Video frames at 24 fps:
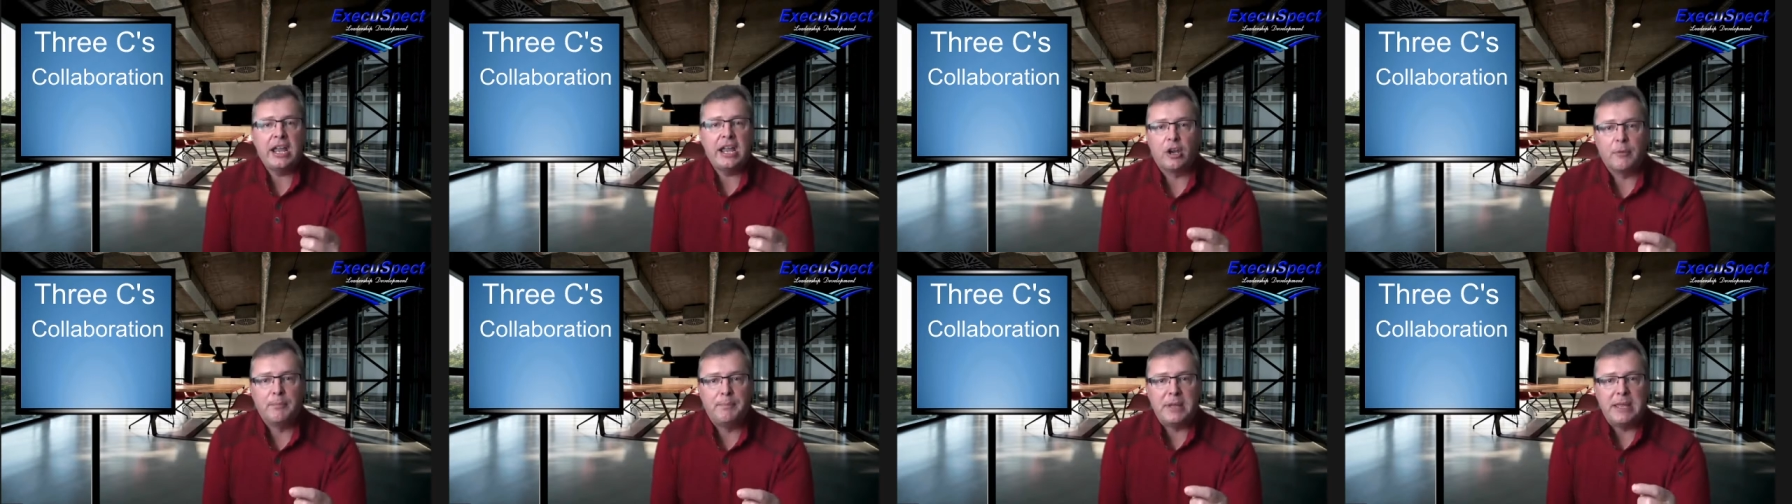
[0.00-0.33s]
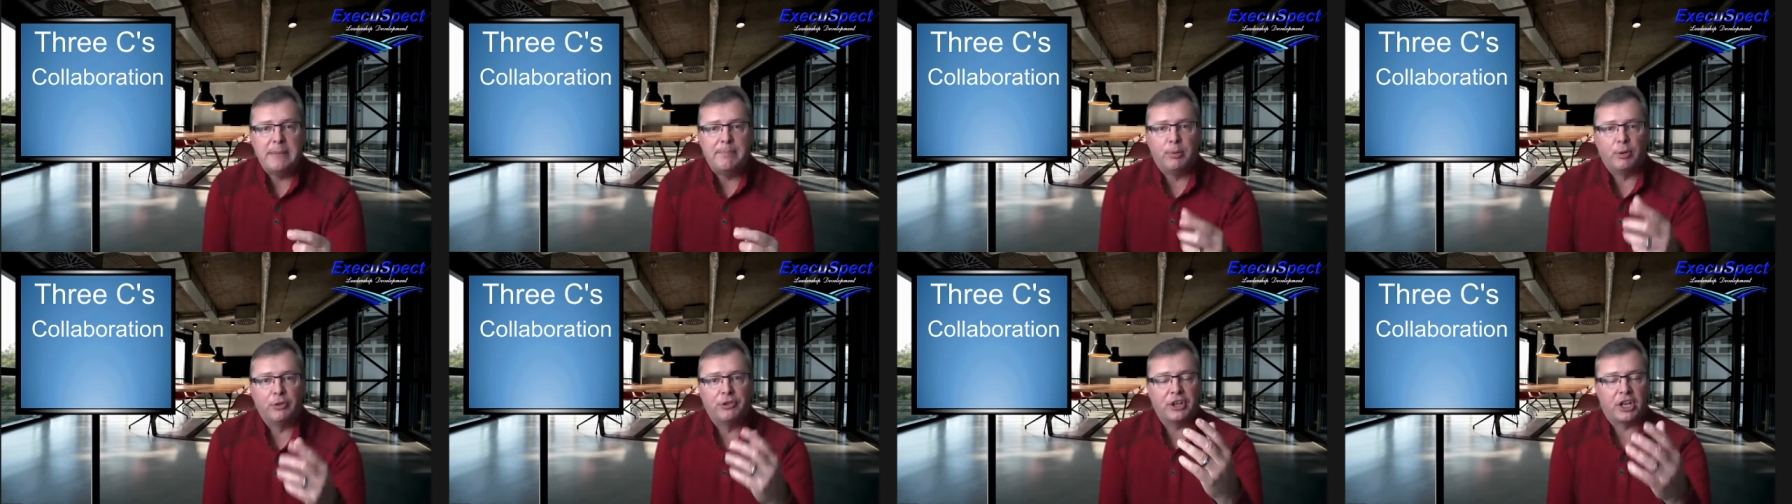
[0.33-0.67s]

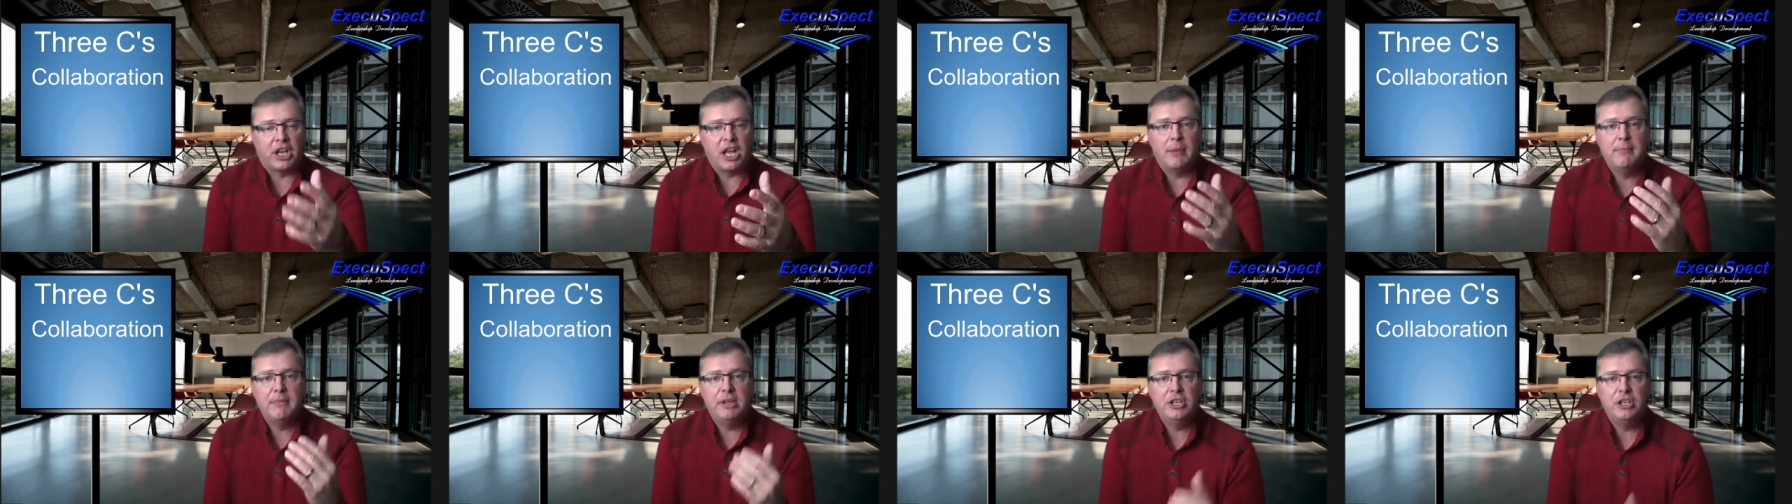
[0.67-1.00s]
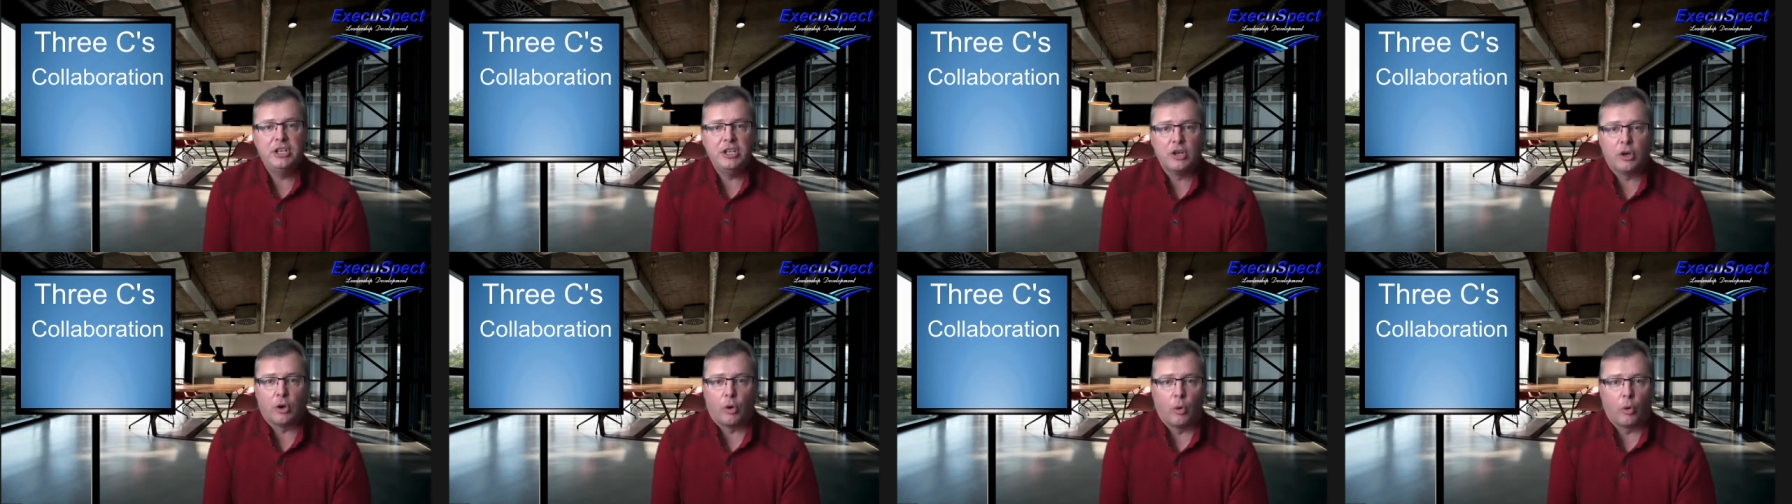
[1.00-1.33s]
people to come into
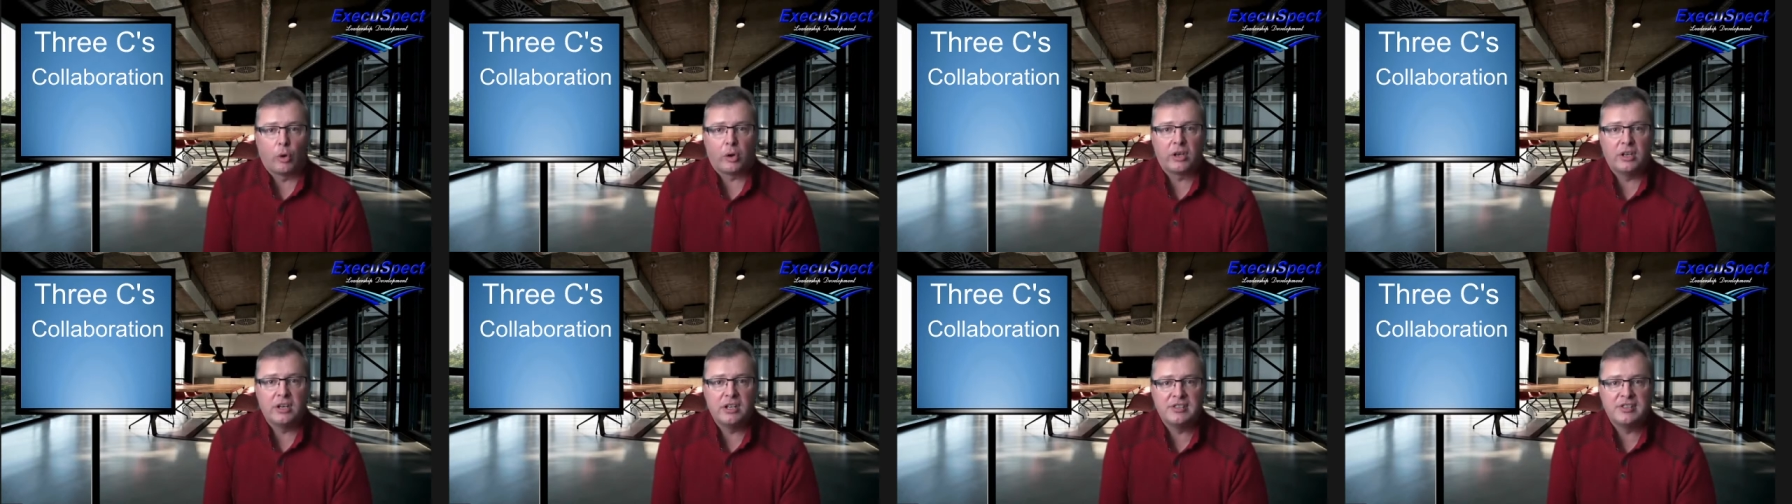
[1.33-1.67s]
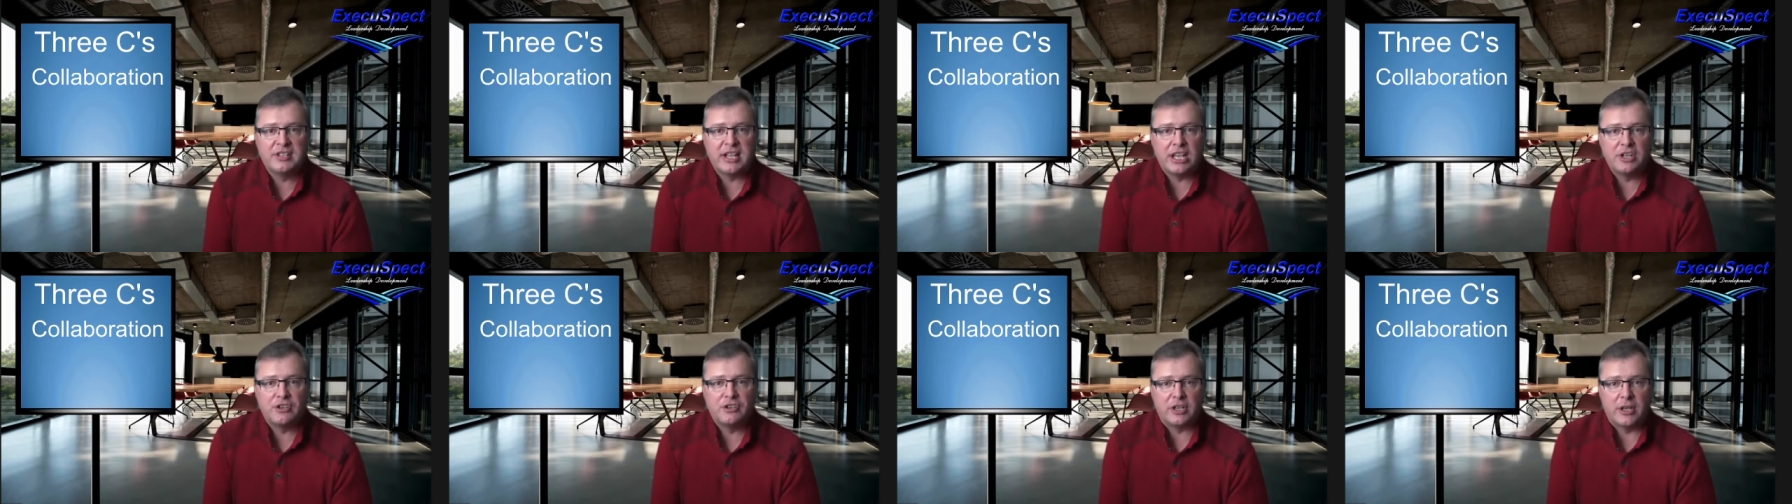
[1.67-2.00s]
your
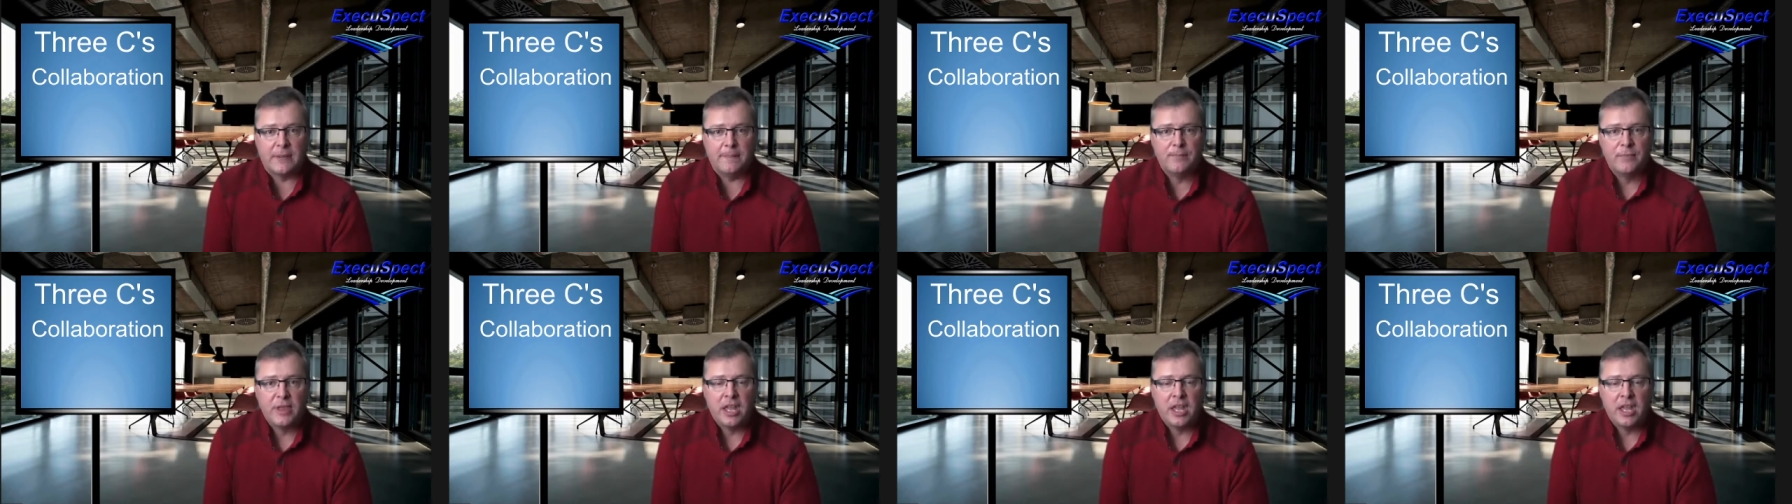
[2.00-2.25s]
organization,